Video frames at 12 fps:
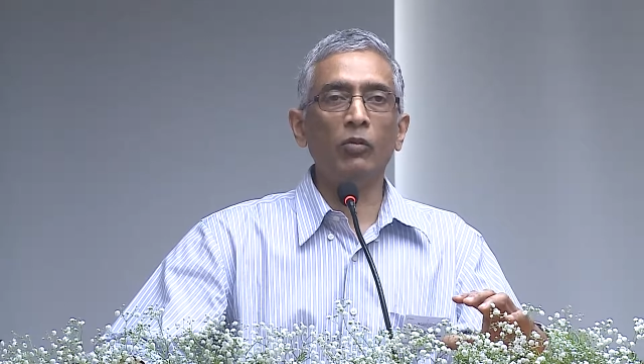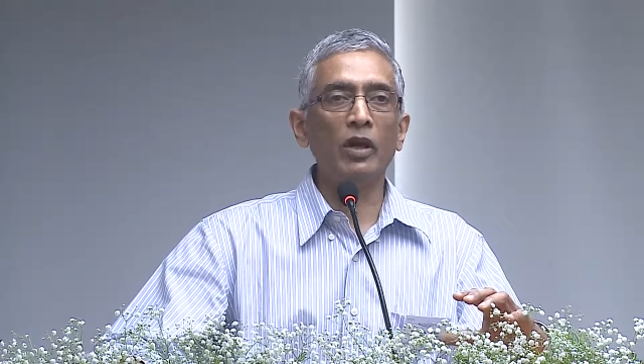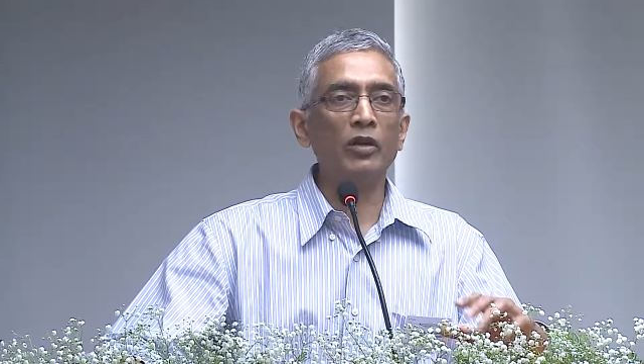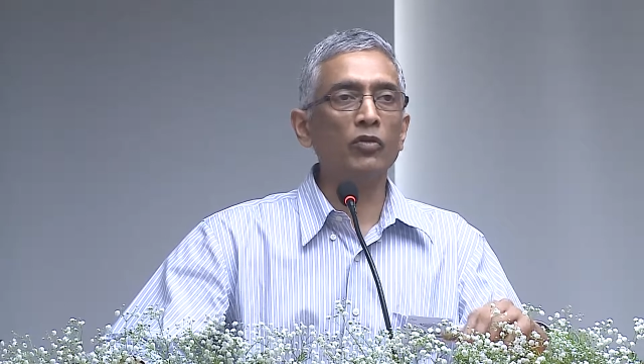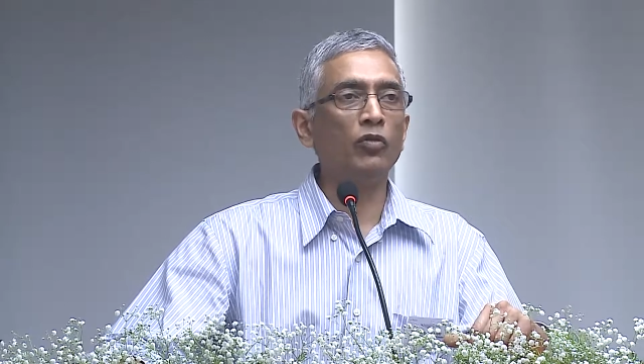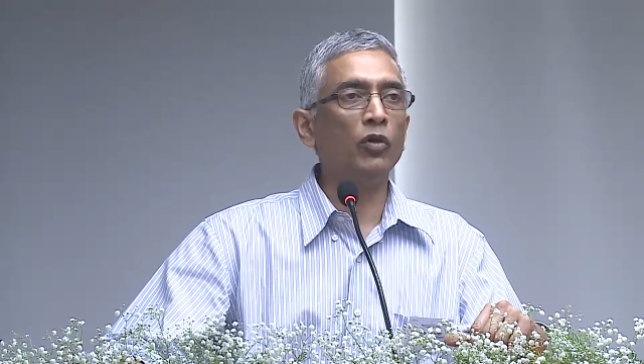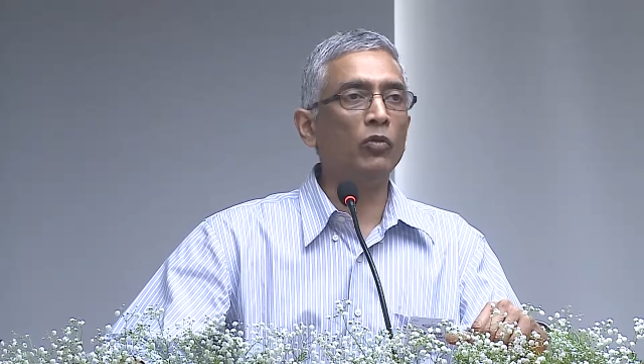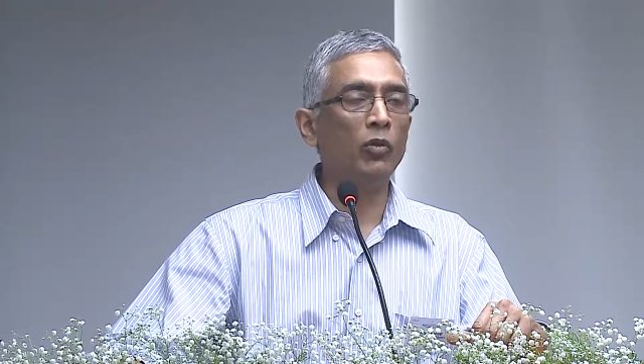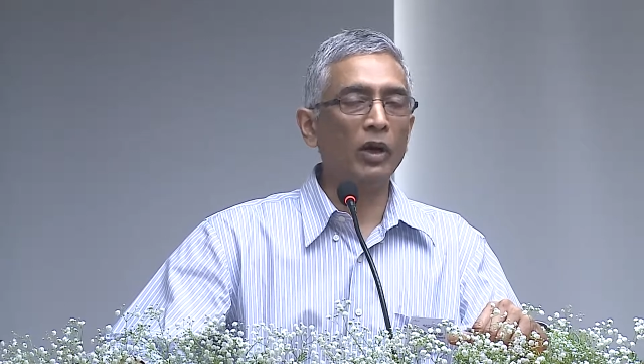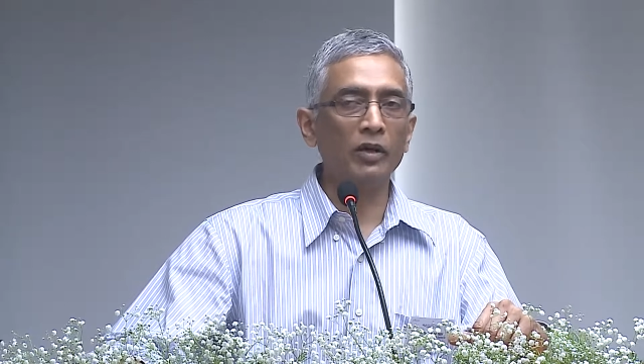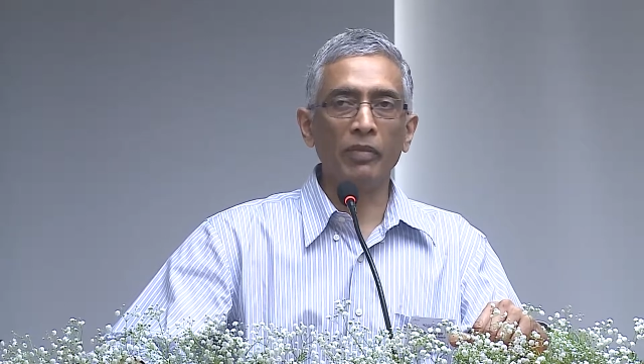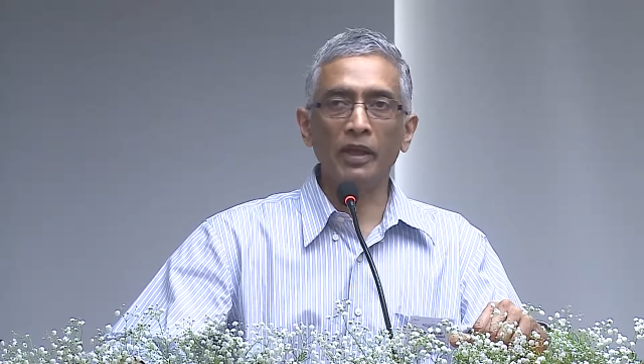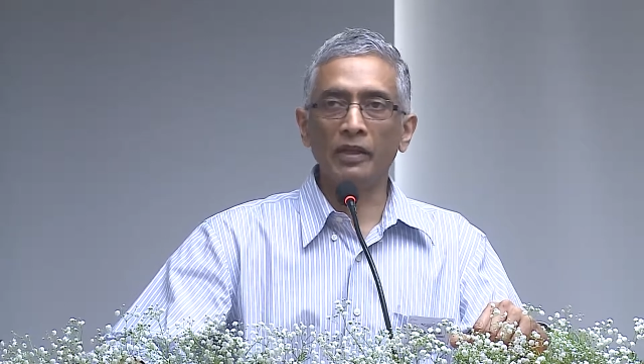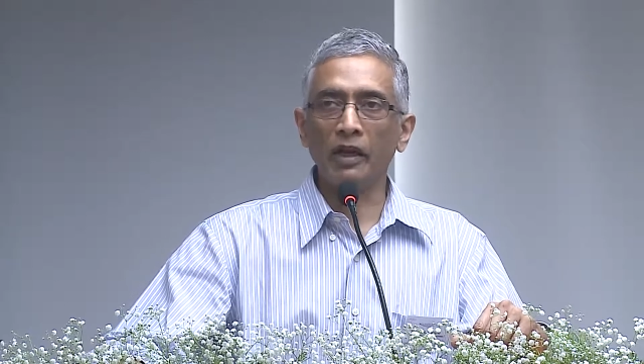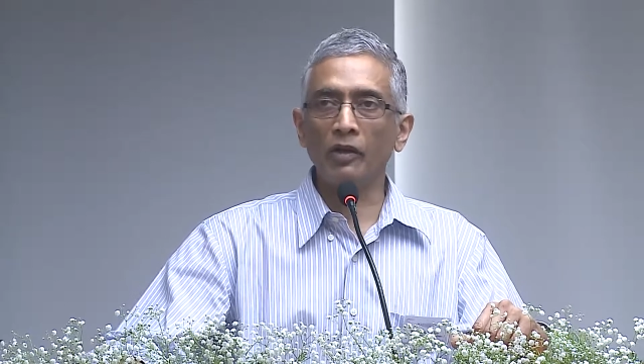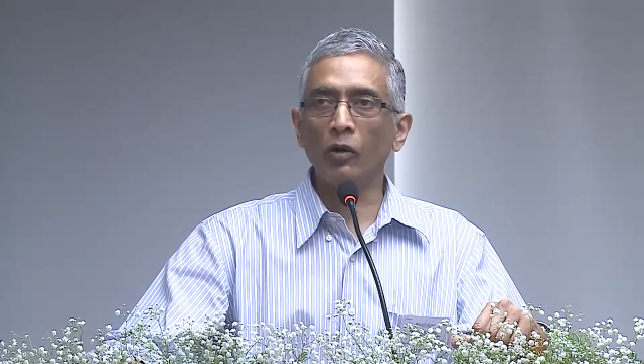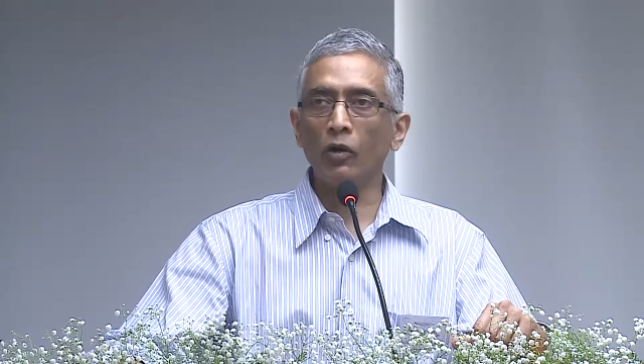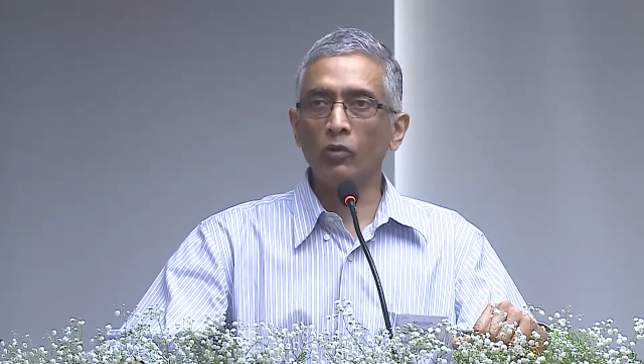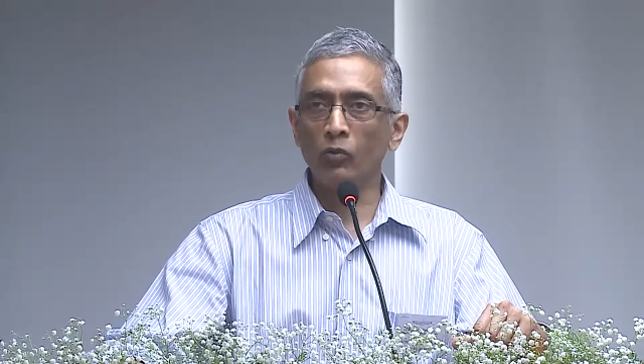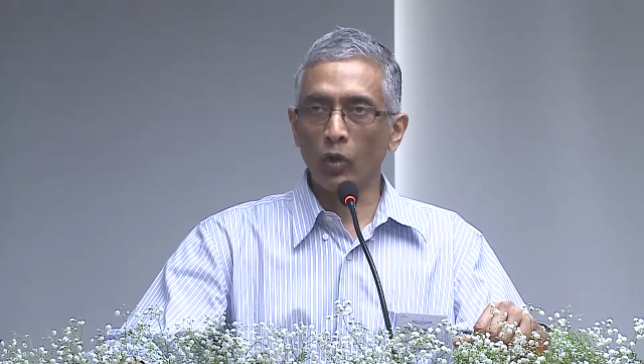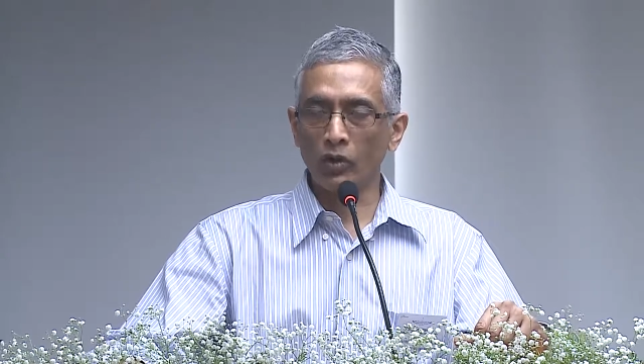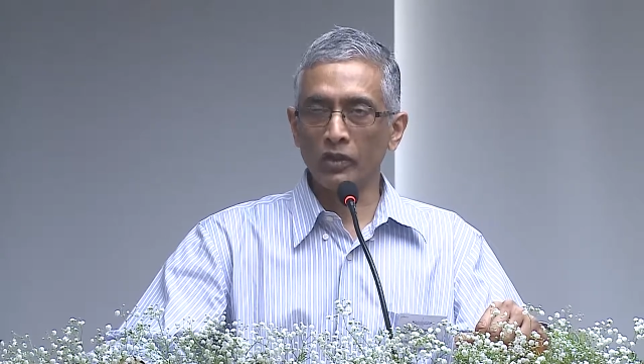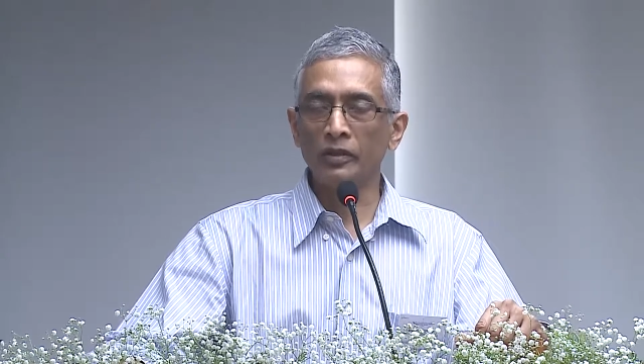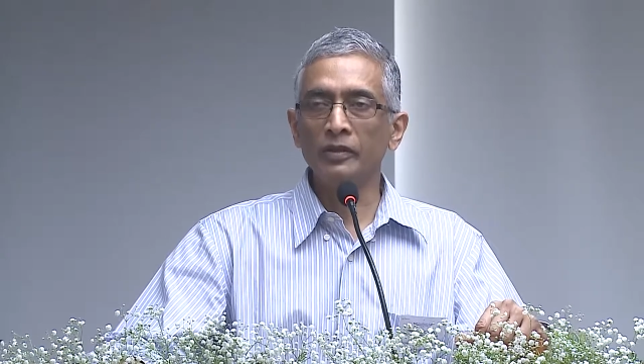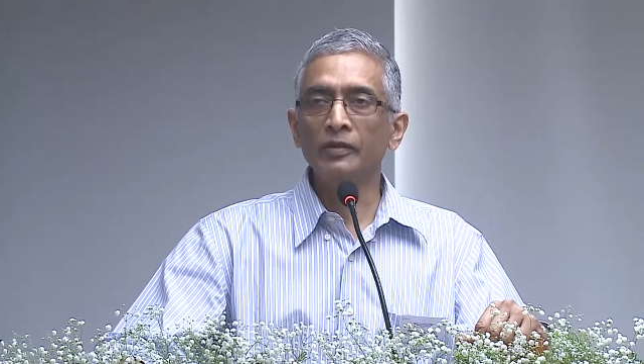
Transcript: wonderful work being done on water